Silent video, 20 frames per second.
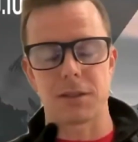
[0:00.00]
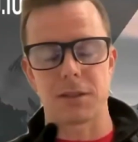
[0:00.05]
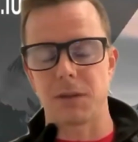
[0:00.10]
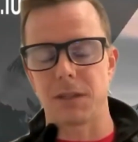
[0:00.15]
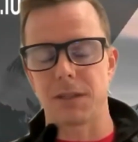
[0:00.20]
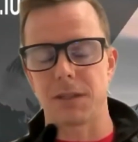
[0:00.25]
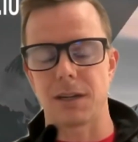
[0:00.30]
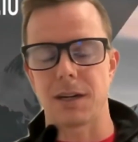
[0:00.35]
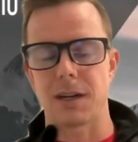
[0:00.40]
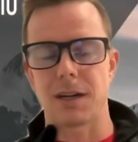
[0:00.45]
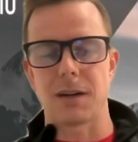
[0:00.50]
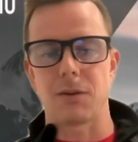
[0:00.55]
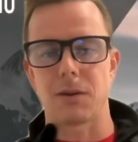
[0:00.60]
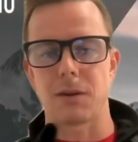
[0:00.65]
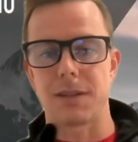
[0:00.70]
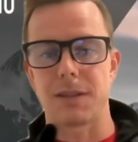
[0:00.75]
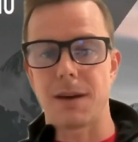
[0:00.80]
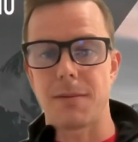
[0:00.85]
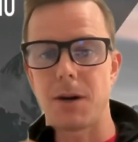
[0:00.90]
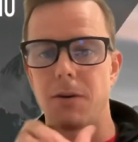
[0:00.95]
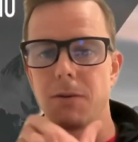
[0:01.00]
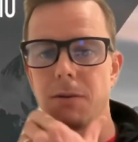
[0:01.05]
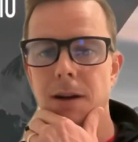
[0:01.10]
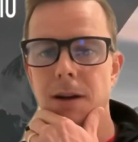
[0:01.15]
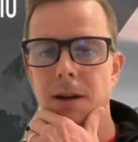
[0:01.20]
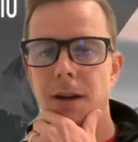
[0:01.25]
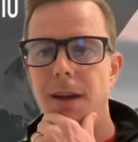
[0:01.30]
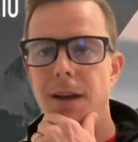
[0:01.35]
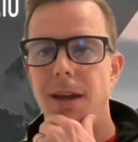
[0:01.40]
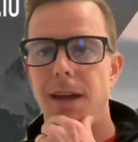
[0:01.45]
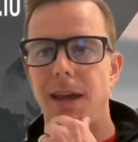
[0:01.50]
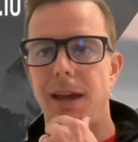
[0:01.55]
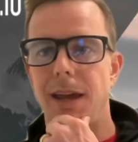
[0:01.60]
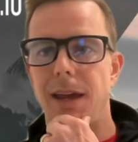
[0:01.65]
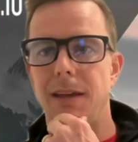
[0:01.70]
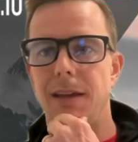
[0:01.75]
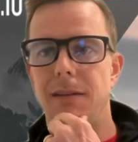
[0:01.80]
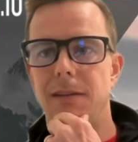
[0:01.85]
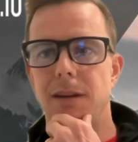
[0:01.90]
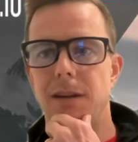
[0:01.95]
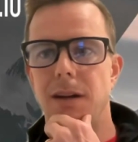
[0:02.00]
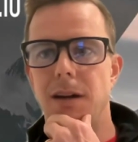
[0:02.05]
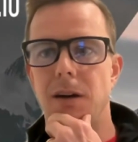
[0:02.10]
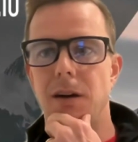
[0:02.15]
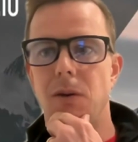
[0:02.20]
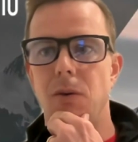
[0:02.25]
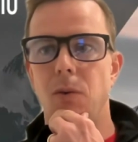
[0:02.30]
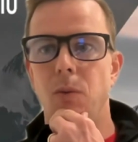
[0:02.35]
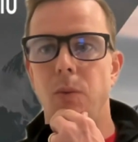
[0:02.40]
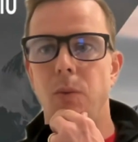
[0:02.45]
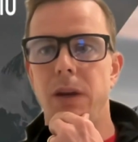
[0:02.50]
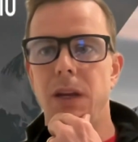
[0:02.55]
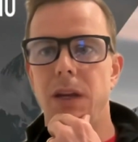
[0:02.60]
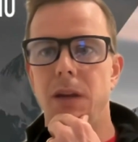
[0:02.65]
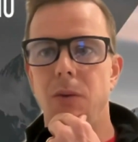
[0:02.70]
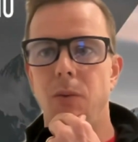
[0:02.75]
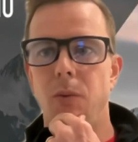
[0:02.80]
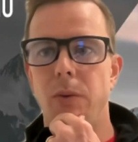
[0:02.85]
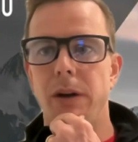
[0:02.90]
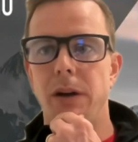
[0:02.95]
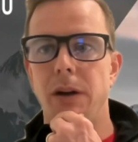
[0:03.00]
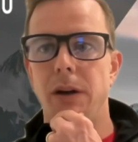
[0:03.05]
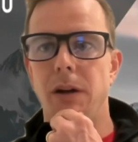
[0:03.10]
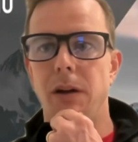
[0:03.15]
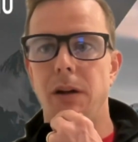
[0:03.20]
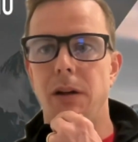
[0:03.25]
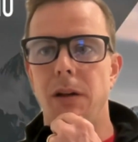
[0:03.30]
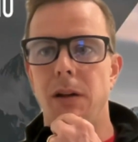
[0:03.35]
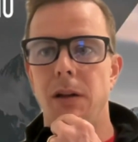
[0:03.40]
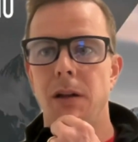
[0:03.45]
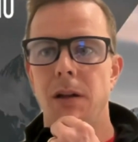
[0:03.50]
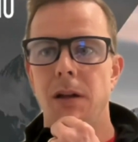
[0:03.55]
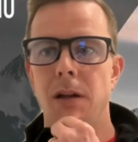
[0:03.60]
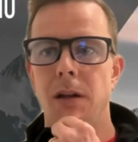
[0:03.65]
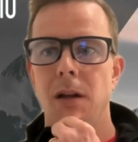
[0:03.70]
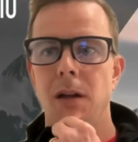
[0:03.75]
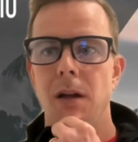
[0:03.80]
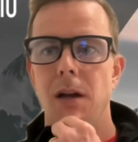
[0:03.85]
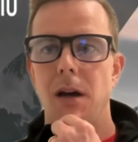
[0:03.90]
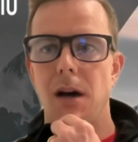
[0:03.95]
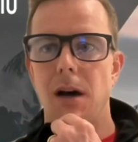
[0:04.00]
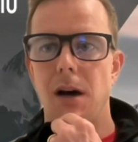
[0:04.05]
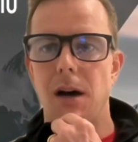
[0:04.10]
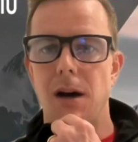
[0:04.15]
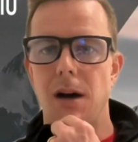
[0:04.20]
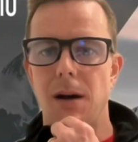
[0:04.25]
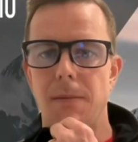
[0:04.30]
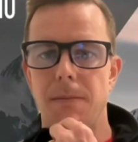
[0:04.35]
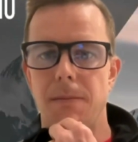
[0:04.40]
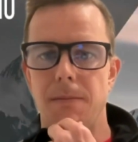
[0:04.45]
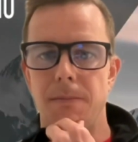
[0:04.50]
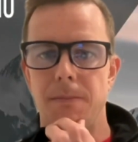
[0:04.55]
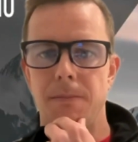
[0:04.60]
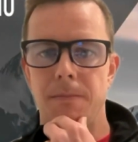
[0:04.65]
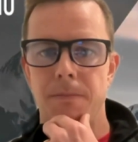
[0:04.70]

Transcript: week's demo. And we will have